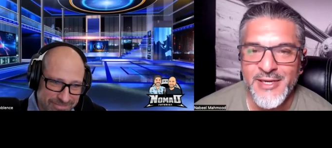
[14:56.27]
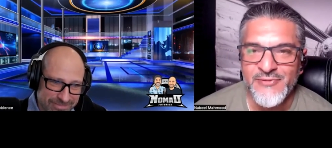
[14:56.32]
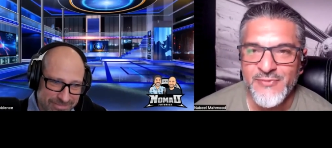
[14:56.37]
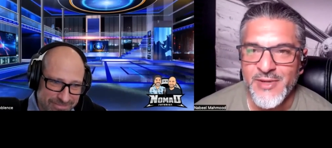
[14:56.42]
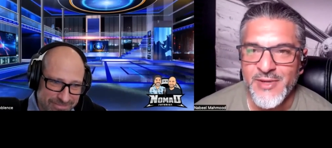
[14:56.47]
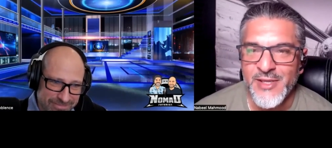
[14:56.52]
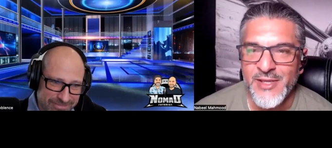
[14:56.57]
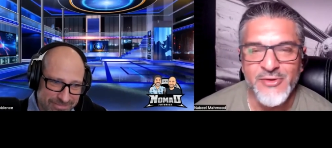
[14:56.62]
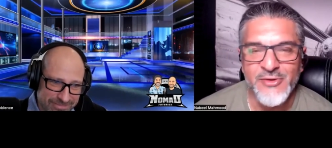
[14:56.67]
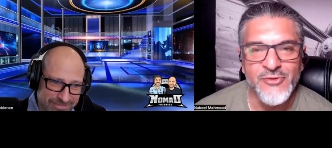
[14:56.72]
Speaker 1: as
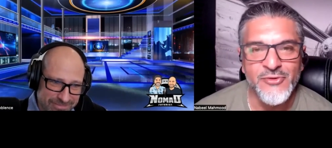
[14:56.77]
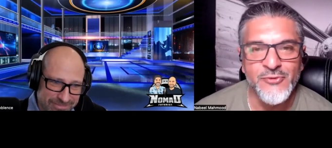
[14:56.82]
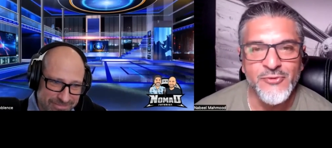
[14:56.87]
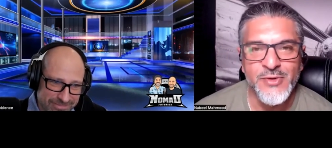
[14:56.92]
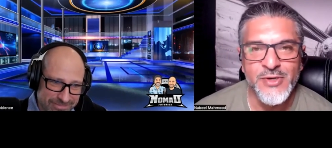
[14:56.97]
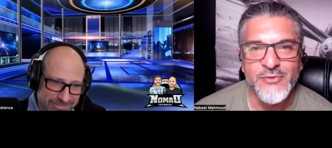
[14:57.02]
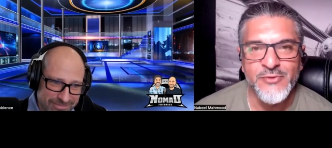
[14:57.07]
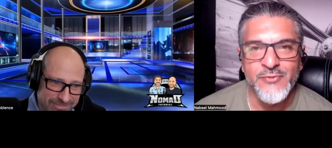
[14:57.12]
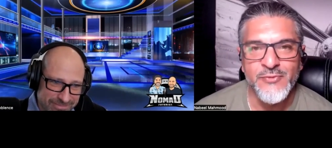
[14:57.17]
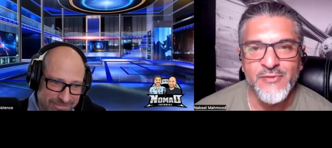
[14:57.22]
we get into
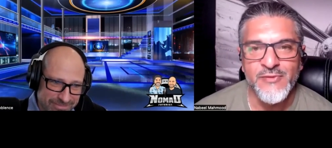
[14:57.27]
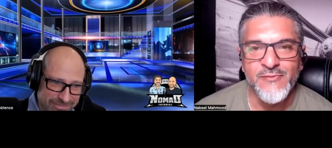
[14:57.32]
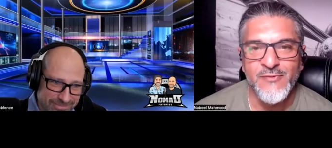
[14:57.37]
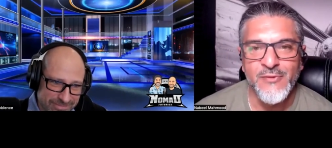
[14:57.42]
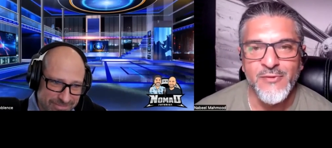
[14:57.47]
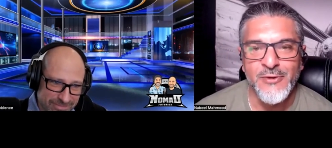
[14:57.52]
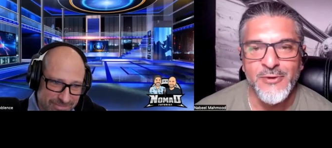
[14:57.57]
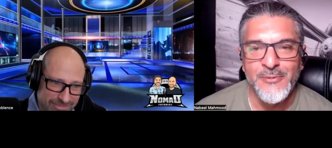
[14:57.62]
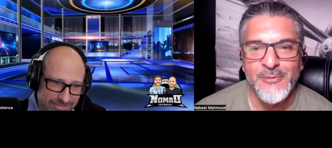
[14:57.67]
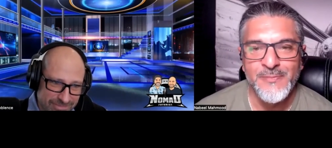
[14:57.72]
twenty
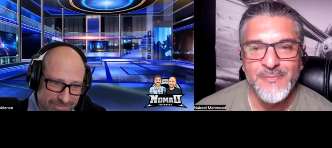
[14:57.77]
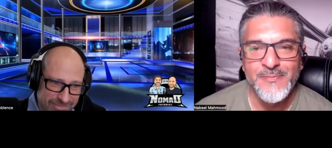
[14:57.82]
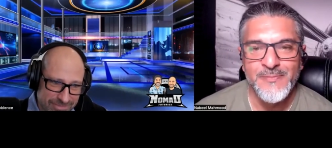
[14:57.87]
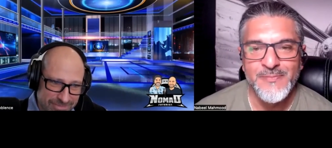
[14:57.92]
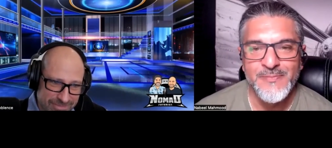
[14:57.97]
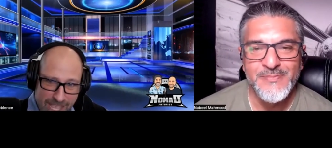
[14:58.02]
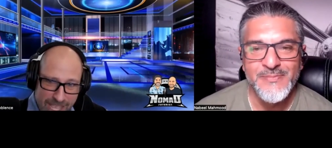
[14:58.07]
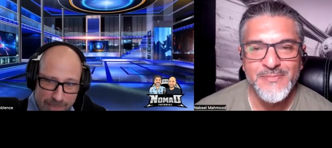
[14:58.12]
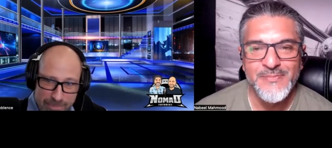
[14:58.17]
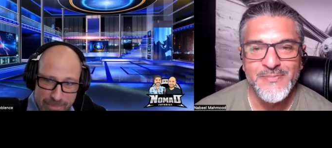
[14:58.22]
twenty-four.
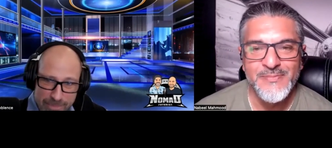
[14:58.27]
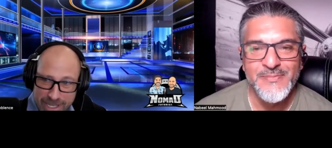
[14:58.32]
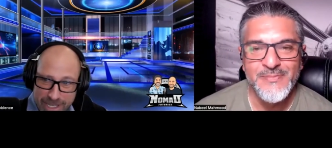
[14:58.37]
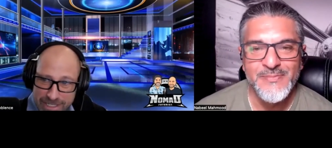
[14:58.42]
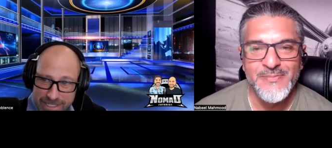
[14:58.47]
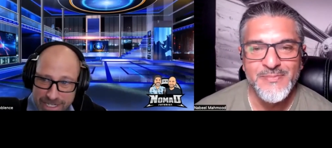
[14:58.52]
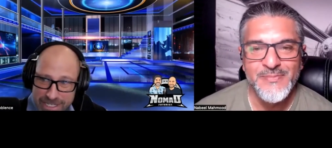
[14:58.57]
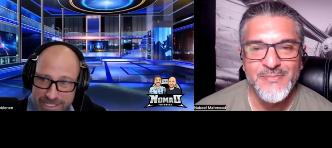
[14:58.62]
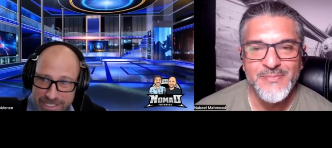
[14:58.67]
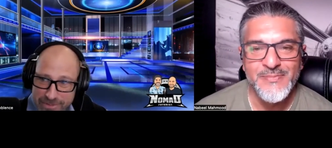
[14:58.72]
Happy
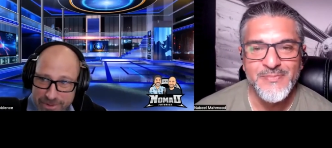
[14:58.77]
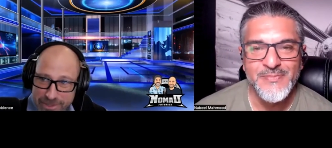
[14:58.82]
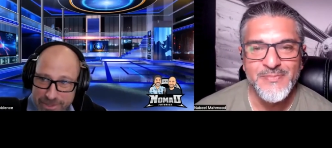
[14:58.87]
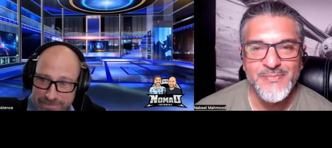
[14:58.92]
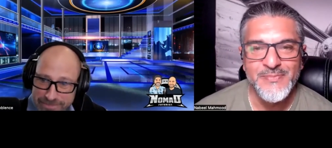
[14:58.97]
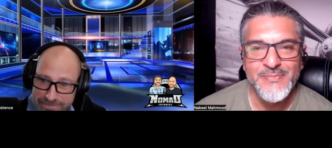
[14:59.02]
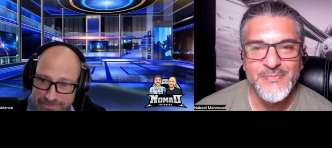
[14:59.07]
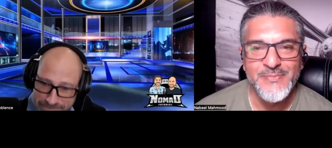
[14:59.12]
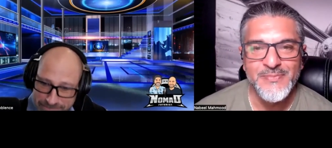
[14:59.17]
holidays, everyone.